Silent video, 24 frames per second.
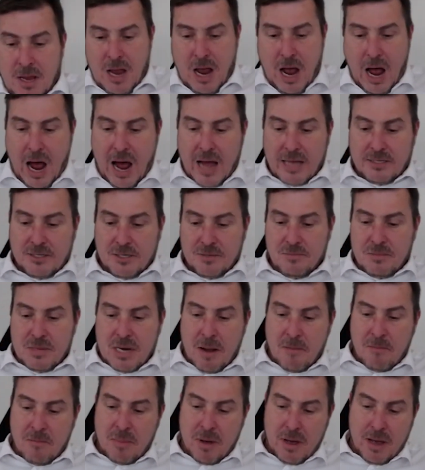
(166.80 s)
Item
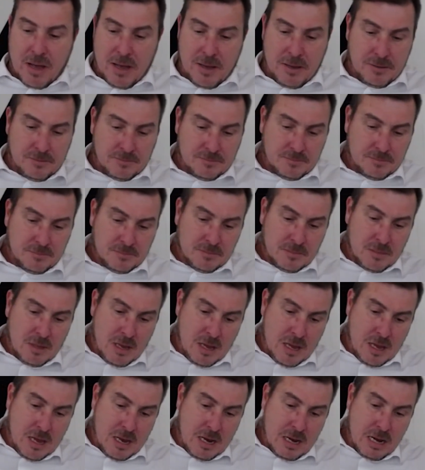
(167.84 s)
number
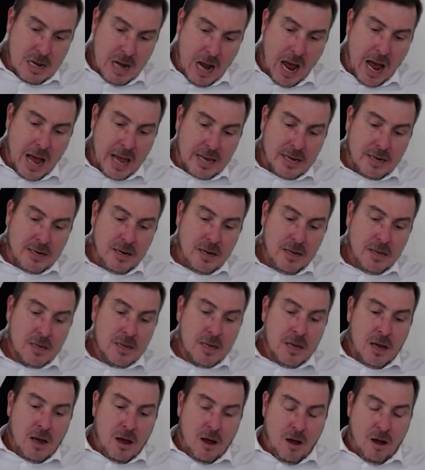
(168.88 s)
9
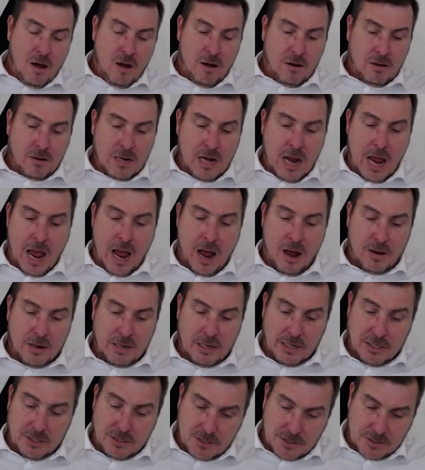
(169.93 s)
on our
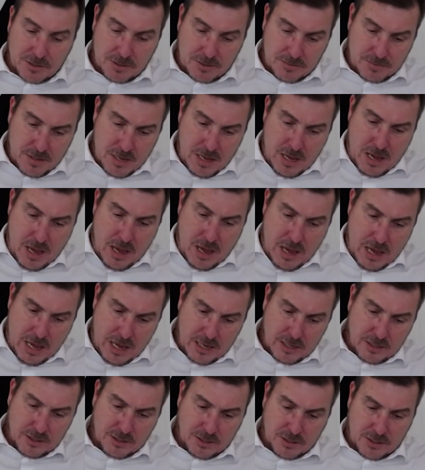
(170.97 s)
list
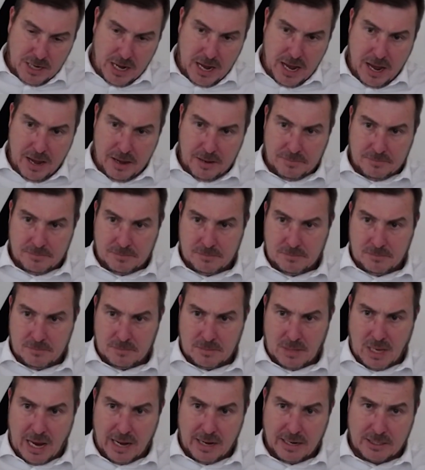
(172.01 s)
is
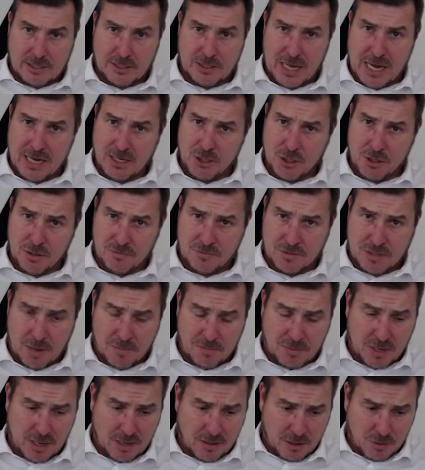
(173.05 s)
an extension of
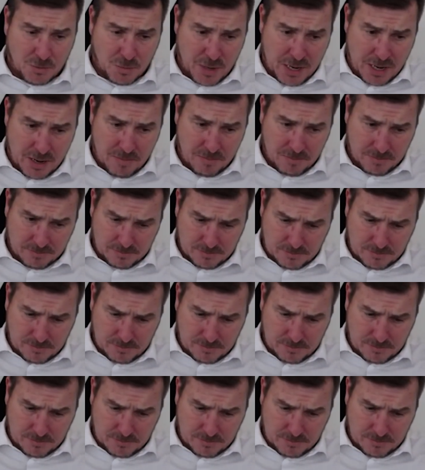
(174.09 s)
something that we